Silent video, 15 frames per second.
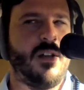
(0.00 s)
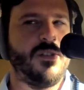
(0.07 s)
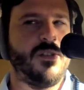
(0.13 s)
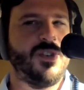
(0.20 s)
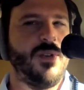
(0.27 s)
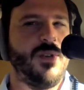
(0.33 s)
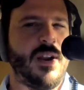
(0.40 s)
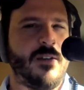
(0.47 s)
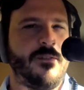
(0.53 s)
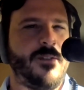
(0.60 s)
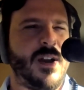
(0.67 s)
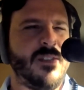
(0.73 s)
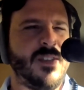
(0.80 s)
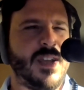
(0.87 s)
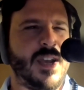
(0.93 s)
So again, I
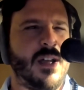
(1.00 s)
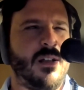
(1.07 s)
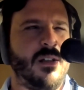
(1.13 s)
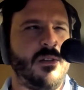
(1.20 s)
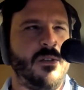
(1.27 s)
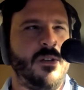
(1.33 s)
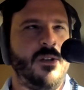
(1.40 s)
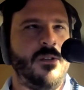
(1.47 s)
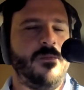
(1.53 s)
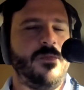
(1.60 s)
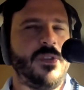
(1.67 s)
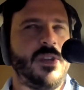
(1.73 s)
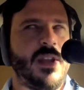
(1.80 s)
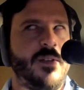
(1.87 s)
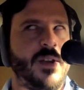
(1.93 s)
find the L,
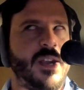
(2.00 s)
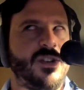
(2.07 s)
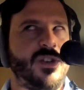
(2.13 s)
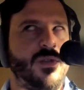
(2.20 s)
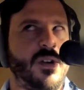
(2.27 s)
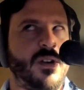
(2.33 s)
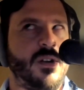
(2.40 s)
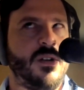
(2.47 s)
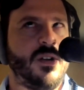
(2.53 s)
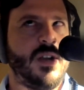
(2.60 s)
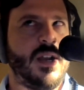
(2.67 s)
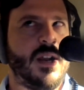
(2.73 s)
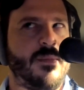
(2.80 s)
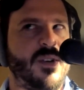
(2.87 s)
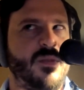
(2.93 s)
navigate to it,
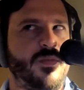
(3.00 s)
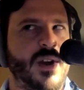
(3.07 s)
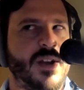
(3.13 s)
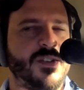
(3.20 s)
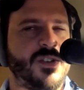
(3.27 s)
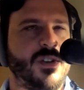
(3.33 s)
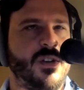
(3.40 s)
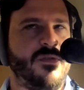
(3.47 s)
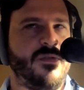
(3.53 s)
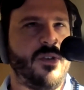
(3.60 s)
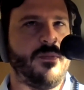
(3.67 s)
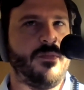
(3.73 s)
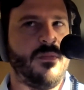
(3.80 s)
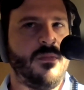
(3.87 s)
and I'm going to press confirm.